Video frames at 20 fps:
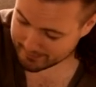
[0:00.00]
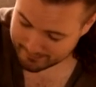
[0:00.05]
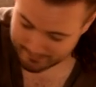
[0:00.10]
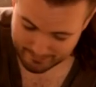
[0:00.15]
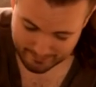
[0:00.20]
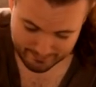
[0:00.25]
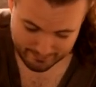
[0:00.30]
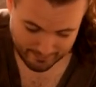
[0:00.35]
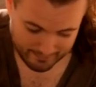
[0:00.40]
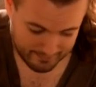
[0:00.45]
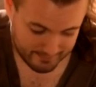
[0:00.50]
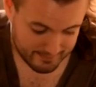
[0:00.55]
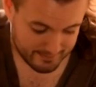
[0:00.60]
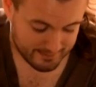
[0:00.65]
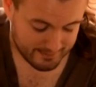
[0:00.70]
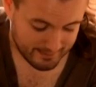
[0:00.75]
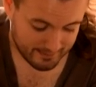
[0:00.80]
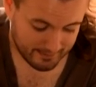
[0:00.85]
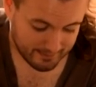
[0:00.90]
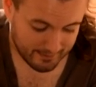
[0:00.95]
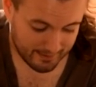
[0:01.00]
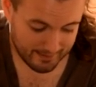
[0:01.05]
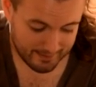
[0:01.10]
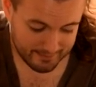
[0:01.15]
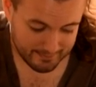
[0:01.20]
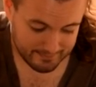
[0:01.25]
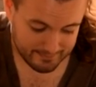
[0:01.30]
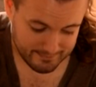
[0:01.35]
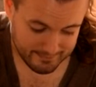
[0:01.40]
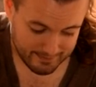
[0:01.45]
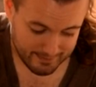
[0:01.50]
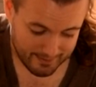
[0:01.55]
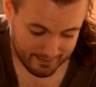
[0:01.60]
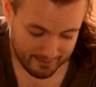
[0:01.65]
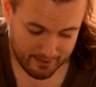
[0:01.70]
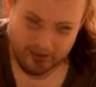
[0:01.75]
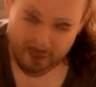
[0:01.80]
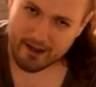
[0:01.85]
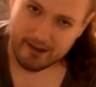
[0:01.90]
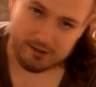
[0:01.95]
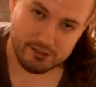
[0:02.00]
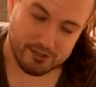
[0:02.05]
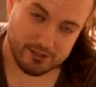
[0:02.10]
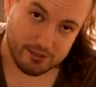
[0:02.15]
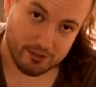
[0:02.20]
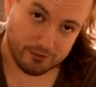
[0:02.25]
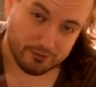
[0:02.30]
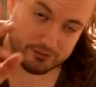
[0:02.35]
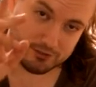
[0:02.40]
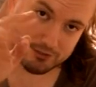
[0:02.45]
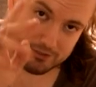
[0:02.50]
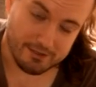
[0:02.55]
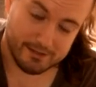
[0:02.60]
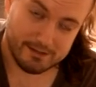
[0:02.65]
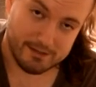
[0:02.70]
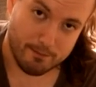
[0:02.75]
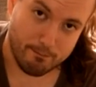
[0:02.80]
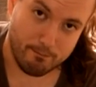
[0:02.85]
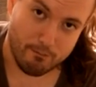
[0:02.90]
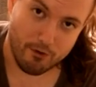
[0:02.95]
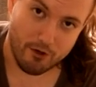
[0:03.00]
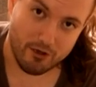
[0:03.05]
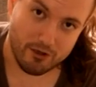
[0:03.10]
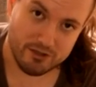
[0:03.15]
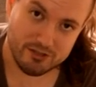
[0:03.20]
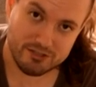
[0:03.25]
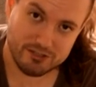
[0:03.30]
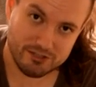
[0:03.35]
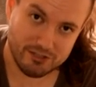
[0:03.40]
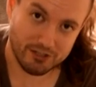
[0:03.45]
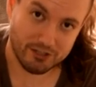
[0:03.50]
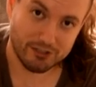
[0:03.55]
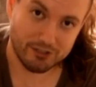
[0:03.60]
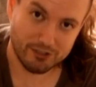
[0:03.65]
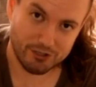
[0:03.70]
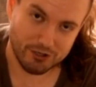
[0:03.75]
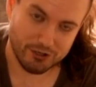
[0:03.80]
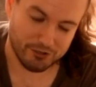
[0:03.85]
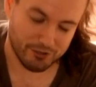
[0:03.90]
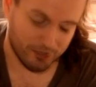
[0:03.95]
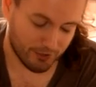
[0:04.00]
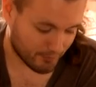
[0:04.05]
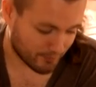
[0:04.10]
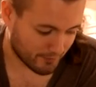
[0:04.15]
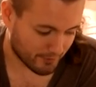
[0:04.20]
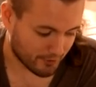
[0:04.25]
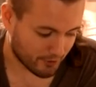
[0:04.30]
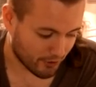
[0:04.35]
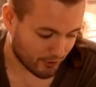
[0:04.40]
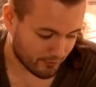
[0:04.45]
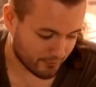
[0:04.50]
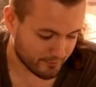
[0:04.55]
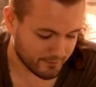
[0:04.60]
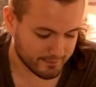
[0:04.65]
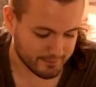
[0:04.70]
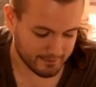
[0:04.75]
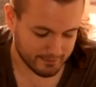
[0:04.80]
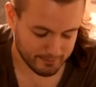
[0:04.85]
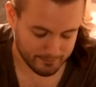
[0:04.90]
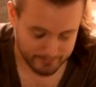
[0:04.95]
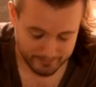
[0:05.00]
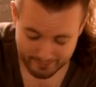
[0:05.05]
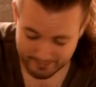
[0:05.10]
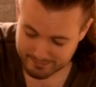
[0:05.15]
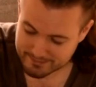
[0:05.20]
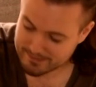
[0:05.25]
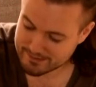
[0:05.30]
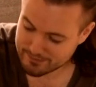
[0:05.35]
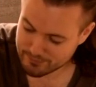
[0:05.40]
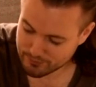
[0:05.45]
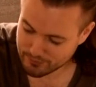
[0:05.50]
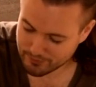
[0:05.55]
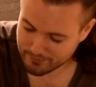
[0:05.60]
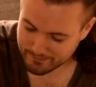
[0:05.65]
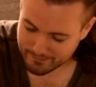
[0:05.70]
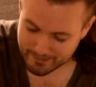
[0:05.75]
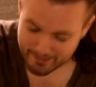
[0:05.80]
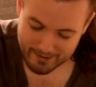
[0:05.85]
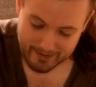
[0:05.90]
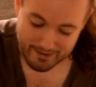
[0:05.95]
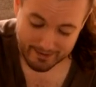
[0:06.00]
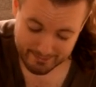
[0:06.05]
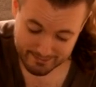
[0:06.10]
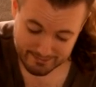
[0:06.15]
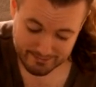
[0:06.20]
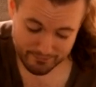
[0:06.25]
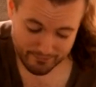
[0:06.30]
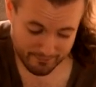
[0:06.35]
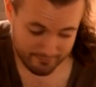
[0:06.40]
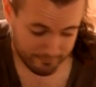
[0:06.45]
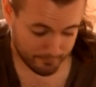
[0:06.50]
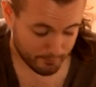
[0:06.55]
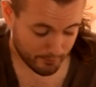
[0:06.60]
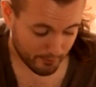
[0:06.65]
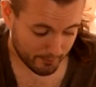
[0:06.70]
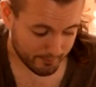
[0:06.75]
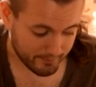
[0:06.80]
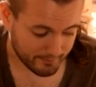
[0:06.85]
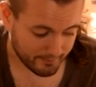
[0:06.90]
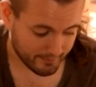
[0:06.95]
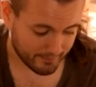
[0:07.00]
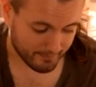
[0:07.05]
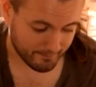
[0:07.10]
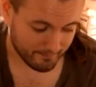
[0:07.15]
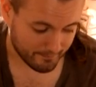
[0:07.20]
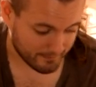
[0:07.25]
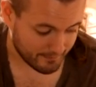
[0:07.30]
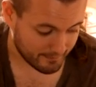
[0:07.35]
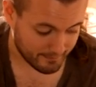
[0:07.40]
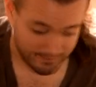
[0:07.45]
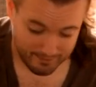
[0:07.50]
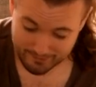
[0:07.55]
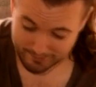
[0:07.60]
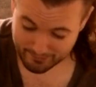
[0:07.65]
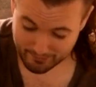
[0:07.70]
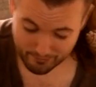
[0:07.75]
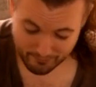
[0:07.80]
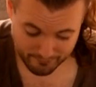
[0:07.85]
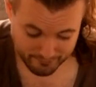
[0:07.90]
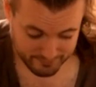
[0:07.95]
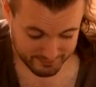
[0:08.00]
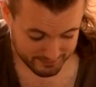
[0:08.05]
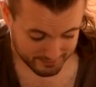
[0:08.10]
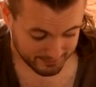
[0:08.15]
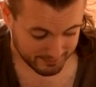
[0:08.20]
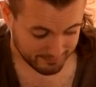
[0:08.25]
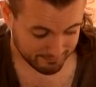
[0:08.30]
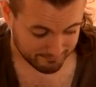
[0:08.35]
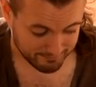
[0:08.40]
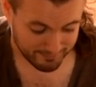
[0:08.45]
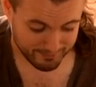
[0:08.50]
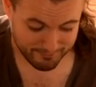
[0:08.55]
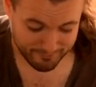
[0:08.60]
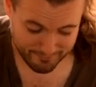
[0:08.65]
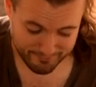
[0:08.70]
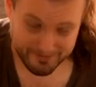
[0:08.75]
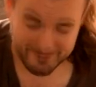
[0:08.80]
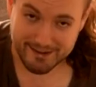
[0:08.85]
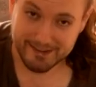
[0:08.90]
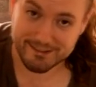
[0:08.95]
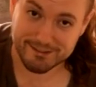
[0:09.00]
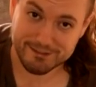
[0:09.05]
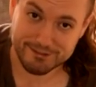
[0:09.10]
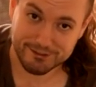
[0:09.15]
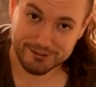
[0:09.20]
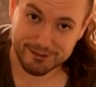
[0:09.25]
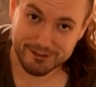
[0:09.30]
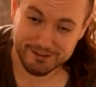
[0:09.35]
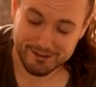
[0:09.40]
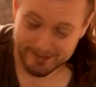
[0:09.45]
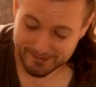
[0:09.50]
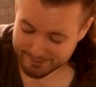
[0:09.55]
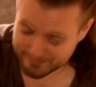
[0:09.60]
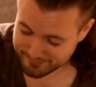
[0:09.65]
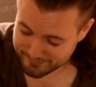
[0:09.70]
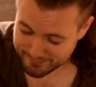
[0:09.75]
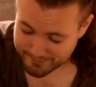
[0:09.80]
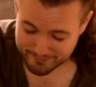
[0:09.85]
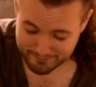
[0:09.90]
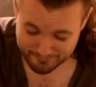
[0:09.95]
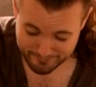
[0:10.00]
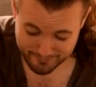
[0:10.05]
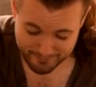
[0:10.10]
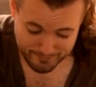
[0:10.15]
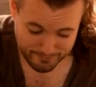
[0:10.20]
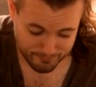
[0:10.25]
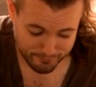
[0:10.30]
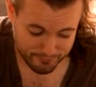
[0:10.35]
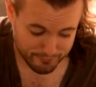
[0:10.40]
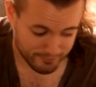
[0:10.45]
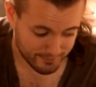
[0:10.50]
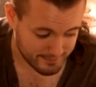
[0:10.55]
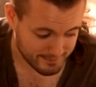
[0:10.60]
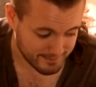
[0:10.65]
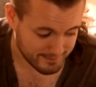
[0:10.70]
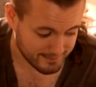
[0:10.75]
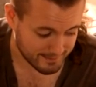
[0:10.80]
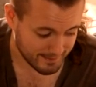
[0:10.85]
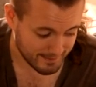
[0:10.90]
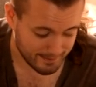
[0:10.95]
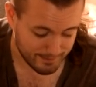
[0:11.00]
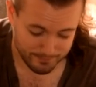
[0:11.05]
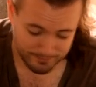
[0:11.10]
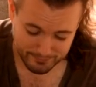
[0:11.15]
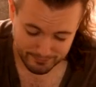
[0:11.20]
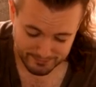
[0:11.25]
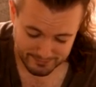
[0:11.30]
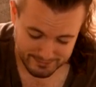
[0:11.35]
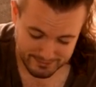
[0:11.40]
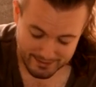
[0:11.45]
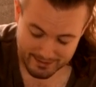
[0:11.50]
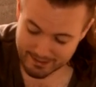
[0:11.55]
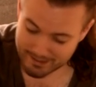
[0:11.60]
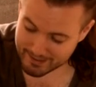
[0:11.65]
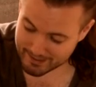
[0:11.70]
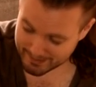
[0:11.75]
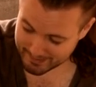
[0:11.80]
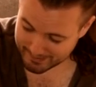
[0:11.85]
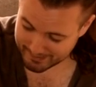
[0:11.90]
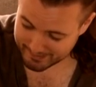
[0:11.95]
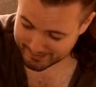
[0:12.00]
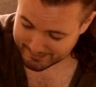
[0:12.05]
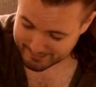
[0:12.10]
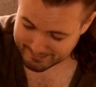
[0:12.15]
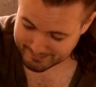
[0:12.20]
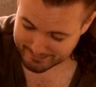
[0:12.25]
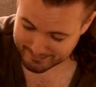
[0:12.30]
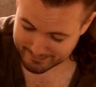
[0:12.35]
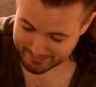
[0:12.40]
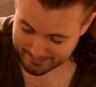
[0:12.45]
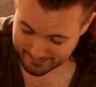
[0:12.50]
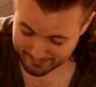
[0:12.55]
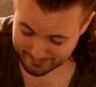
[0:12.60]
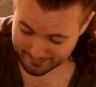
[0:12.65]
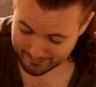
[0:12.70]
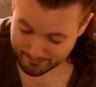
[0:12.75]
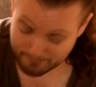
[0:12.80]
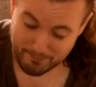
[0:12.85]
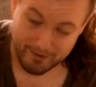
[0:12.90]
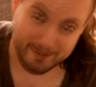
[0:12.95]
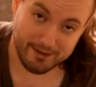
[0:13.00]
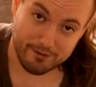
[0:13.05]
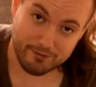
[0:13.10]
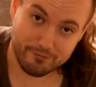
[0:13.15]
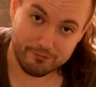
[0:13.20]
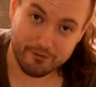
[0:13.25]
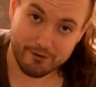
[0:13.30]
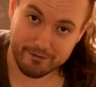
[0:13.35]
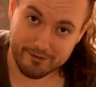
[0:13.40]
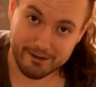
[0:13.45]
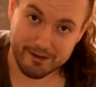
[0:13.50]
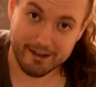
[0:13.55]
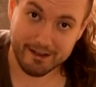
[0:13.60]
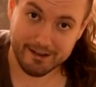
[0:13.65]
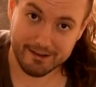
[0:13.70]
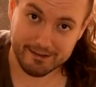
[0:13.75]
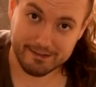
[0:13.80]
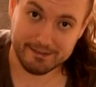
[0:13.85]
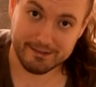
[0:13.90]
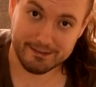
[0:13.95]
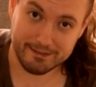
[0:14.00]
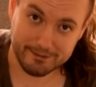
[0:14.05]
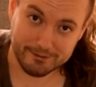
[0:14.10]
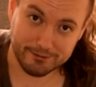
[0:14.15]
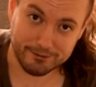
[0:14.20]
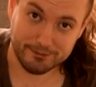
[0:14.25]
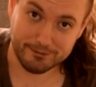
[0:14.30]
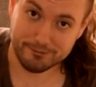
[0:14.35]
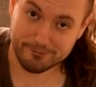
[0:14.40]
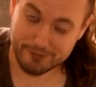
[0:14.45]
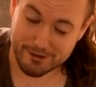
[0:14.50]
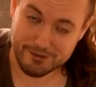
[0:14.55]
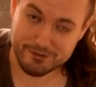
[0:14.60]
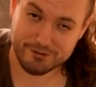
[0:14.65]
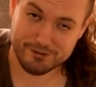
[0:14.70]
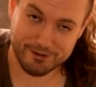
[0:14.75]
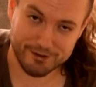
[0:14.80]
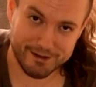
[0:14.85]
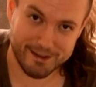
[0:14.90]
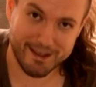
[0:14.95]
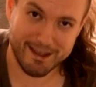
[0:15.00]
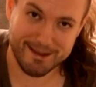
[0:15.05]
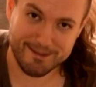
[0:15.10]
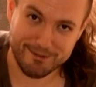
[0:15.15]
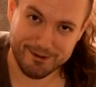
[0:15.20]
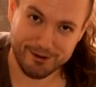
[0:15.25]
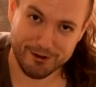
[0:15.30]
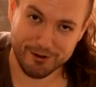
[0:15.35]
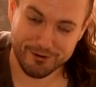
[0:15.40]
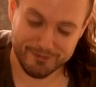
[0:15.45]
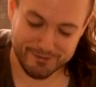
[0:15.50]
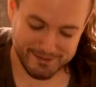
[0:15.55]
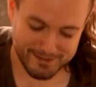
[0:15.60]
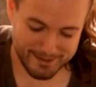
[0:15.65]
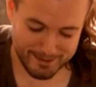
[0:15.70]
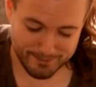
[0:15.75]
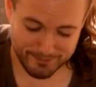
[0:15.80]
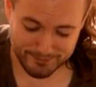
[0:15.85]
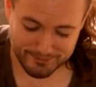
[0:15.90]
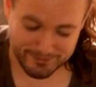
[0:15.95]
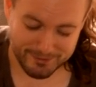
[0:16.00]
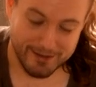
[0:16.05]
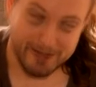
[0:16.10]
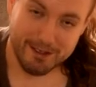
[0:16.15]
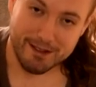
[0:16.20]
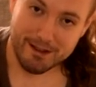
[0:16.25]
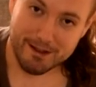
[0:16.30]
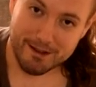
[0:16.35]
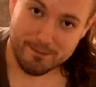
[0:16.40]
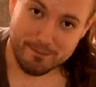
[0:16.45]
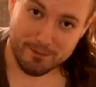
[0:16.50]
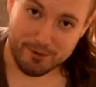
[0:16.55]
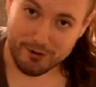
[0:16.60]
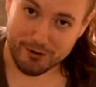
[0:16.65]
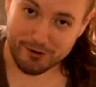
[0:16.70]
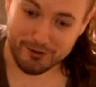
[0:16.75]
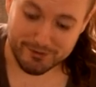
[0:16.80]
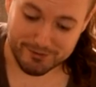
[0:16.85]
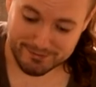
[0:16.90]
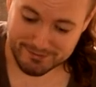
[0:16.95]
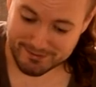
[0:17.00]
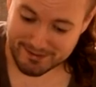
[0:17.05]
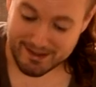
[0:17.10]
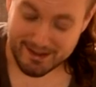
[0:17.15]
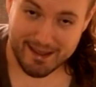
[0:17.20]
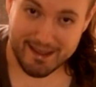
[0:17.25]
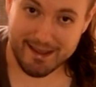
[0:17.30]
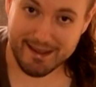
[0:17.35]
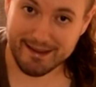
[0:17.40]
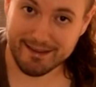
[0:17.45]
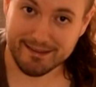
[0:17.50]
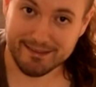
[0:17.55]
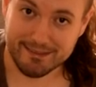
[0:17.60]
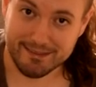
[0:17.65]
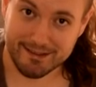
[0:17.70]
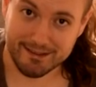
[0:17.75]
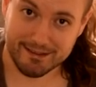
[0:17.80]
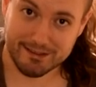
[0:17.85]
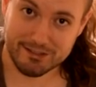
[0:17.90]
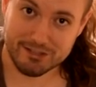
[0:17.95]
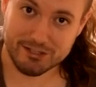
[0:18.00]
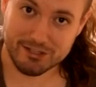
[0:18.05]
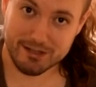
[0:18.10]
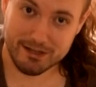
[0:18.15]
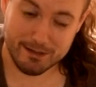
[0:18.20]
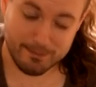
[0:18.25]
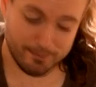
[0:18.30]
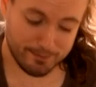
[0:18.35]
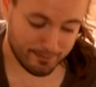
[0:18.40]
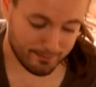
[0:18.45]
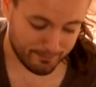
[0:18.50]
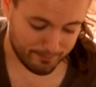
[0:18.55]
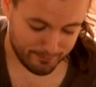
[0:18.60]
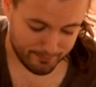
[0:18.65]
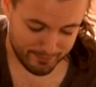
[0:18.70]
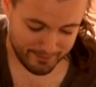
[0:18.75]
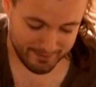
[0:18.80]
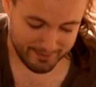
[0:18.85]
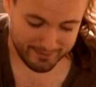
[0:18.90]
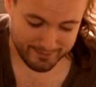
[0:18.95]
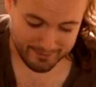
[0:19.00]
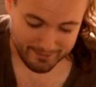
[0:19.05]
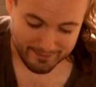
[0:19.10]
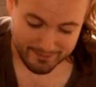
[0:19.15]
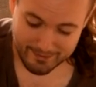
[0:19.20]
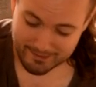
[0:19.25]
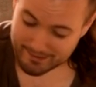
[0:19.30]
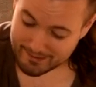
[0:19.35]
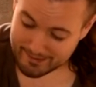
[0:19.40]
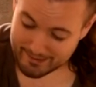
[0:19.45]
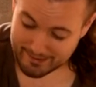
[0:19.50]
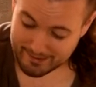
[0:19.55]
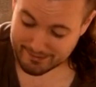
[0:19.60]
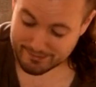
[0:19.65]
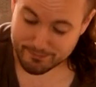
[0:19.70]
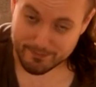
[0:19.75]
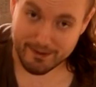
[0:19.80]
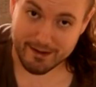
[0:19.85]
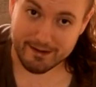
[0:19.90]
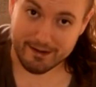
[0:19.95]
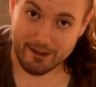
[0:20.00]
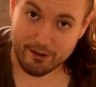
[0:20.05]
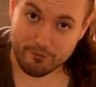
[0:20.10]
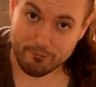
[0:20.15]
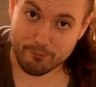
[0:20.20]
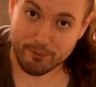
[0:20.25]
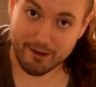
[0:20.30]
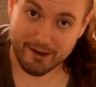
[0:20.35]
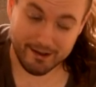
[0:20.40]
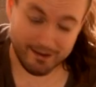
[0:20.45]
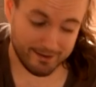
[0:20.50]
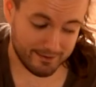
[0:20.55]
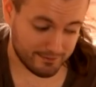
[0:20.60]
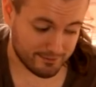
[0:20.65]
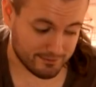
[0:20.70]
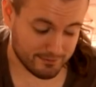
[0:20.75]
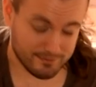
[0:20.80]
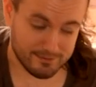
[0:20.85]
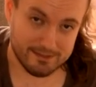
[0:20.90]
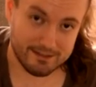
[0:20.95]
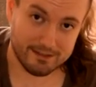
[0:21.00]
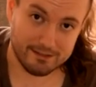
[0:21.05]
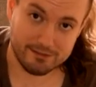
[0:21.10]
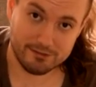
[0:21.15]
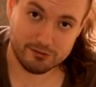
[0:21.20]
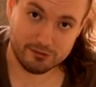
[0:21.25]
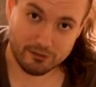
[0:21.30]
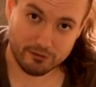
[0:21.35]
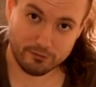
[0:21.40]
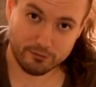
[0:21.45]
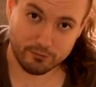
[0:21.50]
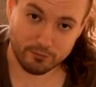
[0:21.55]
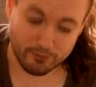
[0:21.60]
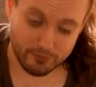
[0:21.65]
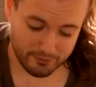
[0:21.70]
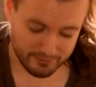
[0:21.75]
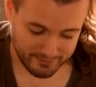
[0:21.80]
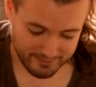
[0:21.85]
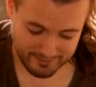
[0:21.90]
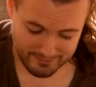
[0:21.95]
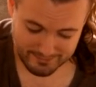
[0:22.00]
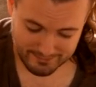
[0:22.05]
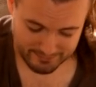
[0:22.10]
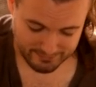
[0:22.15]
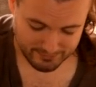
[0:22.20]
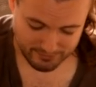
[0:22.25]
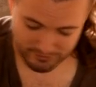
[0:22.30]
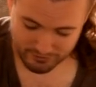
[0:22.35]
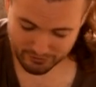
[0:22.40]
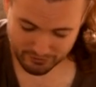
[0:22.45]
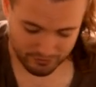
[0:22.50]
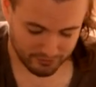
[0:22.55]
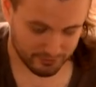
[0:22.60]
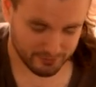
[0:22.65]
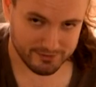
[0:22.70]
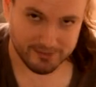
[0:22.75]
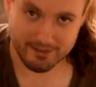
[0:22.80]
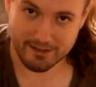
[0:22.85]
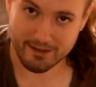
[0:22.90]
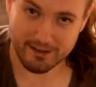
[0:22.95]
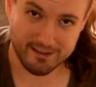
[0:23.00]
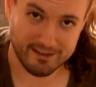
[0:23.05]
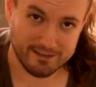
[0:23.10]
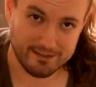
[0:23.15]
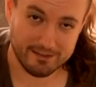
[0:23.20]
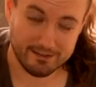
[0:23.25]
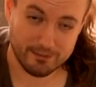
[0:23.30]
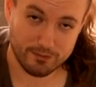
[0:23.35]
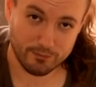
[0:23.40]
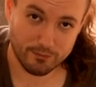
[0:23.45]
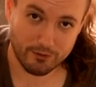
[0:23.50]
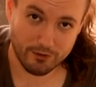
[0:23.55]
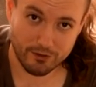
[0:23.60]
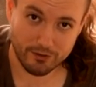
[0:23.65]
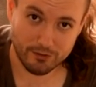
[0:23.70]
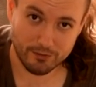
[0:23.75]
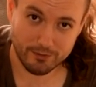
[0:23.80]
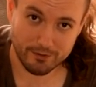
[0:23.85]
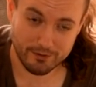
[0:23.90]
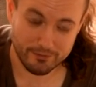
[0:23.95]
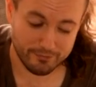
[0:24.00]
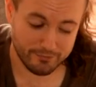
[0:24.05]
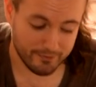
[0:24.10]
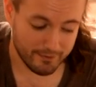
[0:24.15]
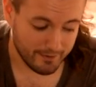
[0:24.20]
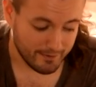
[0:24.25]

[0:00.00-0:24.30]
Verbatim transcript: that they sell and yeah actually no sorry it's a Mercer Corona coffee table that's the one and these are very popular obviously they're very nice to look at they're very, very pretty tables and they make very ideal retro gaming coffee tables because A, they are cheap, B, it's made out of pine, so it's nice soft wood, easy to cut and easy to work with,